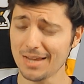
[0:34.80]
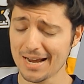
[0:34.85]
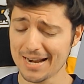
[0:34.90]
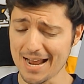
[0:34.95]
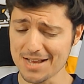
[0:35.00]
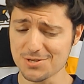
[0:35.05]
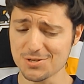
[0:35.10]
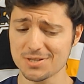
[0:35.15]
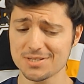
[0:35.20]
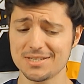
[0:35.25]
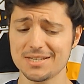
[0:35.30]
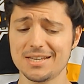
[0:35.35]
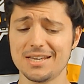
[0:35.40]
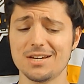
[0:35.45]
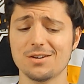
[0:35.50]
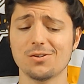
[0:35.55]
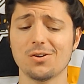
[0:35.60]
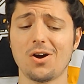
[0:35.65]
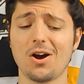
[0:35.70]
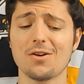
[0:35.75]
And as you can see
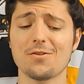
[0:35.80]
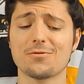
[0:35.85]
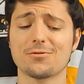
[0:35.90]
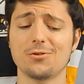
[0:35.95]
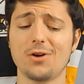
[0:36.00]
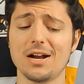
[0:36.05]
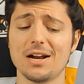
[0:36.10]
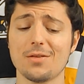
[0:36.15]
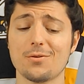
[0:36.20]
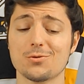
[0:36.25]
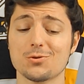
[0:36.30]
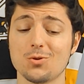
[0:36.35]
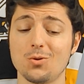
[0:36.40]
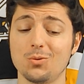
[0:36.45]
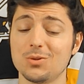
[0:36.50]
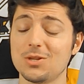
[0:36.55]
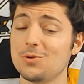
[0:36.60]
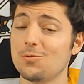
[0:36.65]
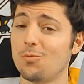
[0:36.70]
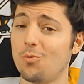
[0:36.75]
here, on Friday there's
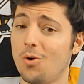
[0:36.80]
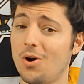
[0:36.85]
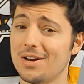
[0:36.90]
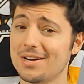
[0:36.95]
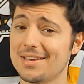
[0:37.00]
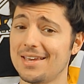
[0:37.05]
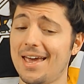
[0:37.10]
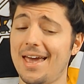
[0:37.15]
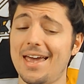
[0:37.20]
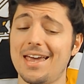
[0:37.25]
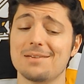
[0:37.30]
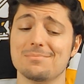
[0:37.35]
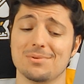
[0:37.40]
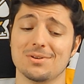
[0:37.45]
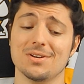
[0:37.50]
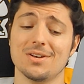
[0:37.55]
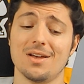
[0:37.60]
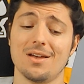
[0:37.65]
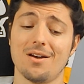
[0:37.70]
only one game.